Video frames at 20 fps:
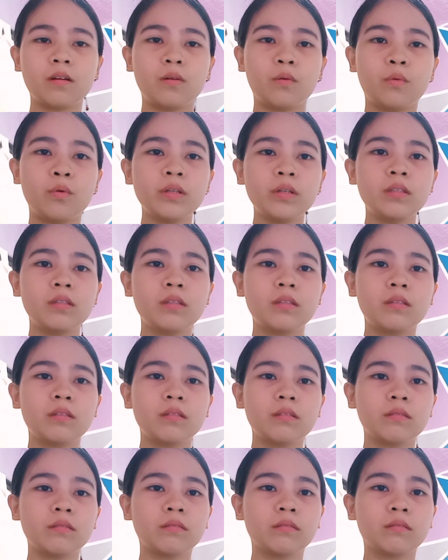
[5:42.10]
what
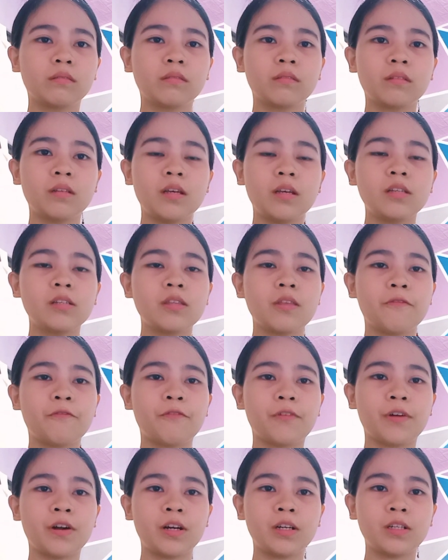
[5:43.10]
is the
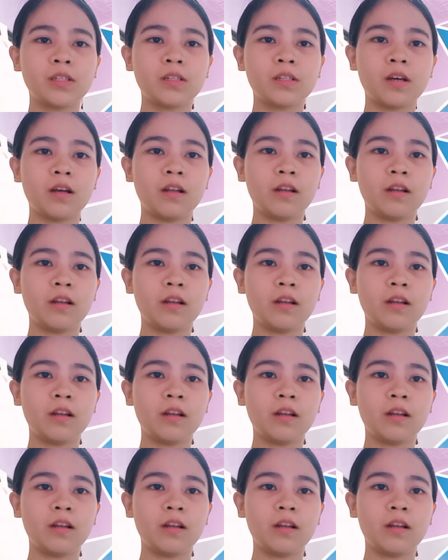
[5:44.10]
first